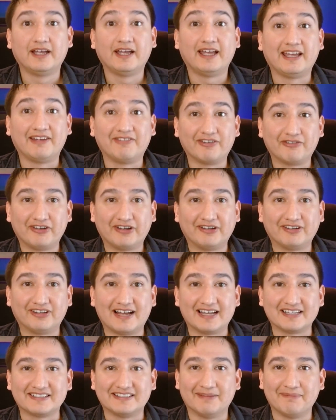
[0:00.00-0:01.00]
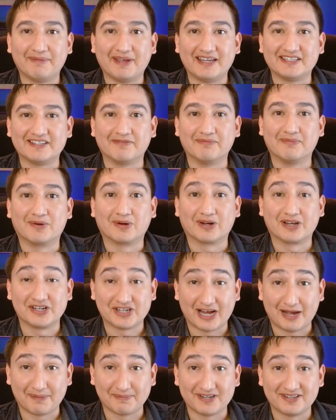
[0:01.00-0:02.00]
Ever felt lost in the maze of mortgage
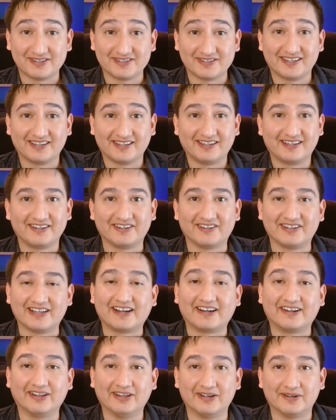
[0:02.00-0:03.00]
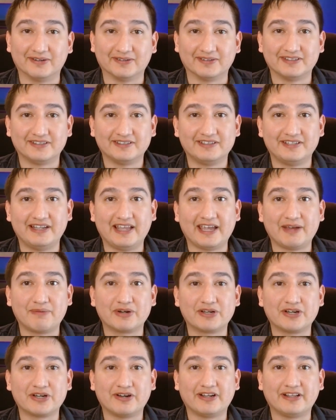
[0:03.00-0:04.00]
options? You're not alone. Today we're
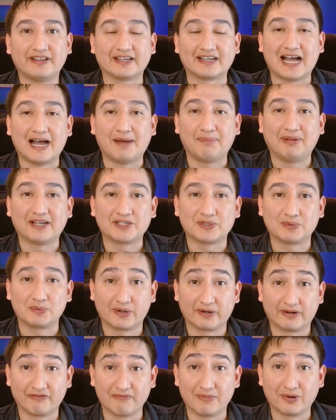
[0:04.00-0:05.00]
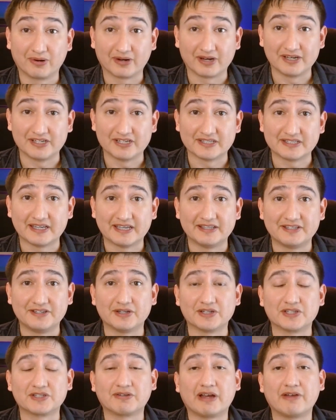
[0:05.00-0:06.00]
turning the complex world of mortgages into
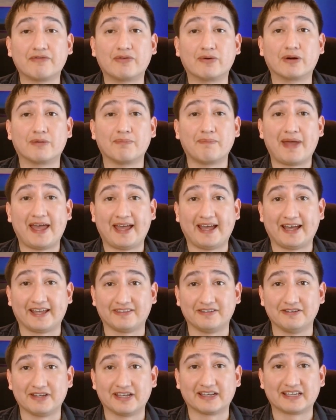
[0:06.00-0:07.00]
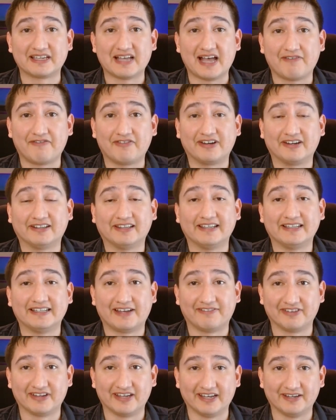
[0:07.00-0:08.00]
a straightforward path you can confidently
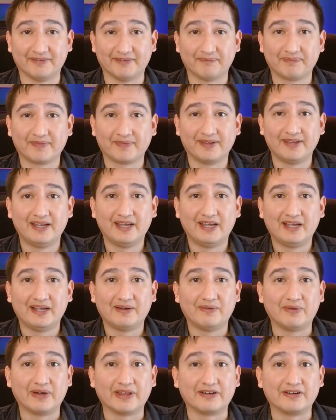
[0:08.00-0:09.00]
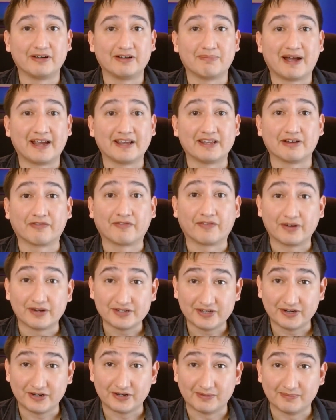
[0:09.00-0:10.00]
navigate. Whether you're buying your
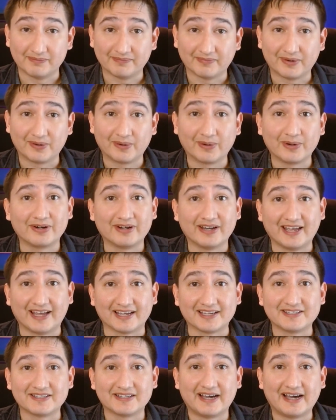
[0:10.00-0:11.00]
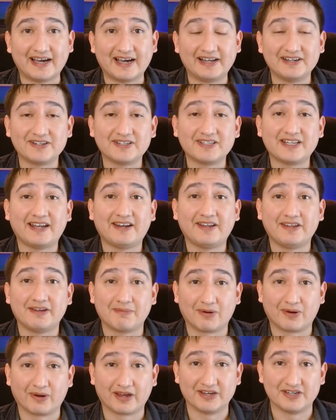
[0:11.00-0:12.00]
first home or your next, understanding your
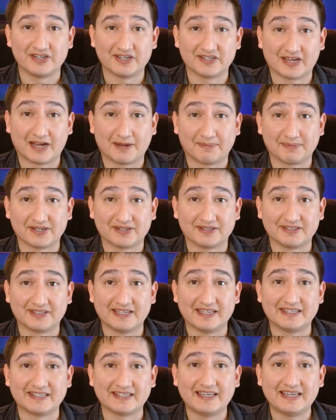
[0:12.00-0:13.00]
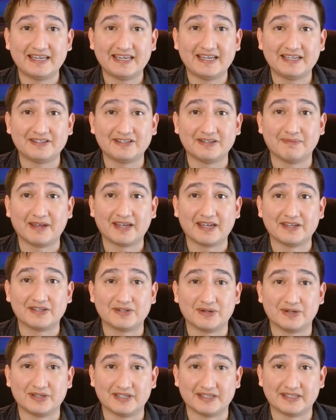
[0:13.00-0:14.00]
mortgages options is key to making
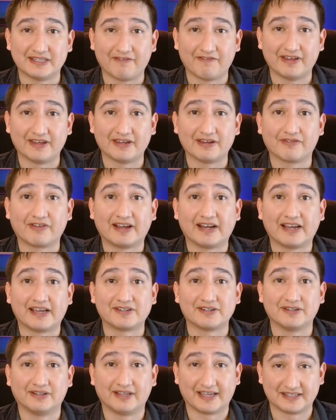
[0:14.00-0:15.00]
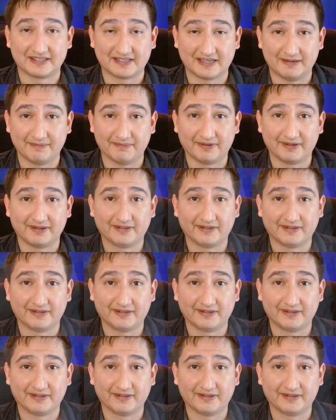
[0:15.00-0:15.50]
choices that fit your financial landscape.